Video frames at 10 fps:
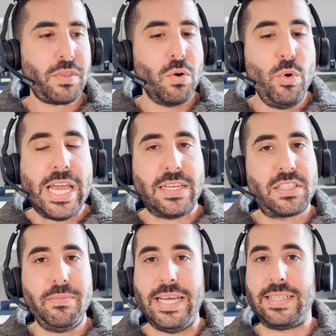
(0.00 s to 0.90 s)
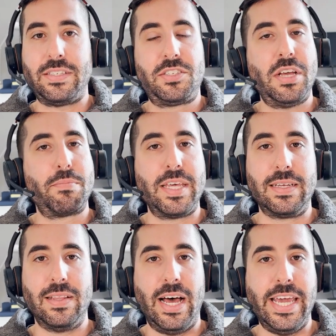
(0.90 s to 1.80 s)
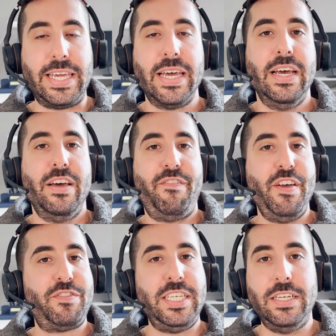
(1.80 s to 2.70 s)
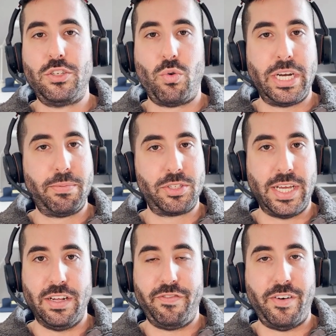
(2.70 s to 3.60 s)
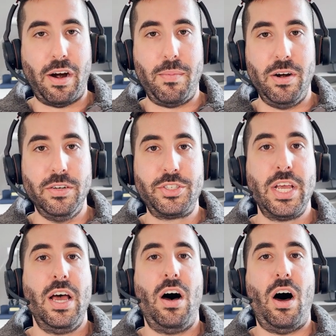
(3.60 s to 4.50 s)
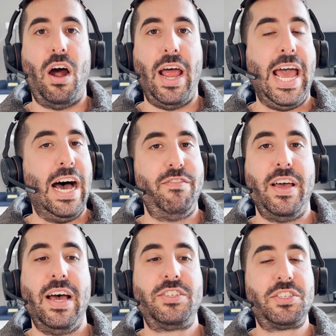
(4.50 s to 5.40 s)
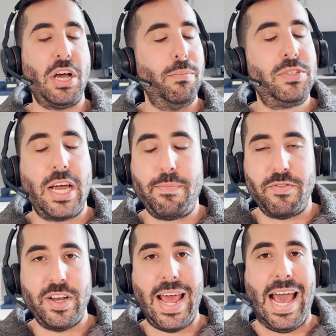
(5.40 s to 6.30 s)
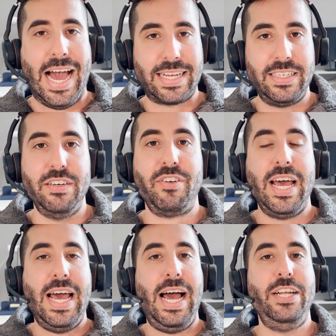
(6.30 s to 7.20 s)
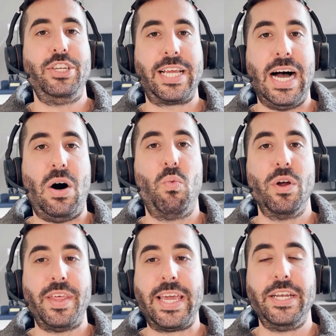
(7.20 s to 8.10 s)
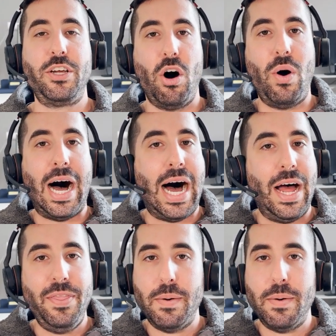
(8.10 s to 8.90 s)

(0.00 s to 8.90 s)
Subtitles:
We estimate that something like 15 to 20% of farmers have some type of an active hedge account where they can go on the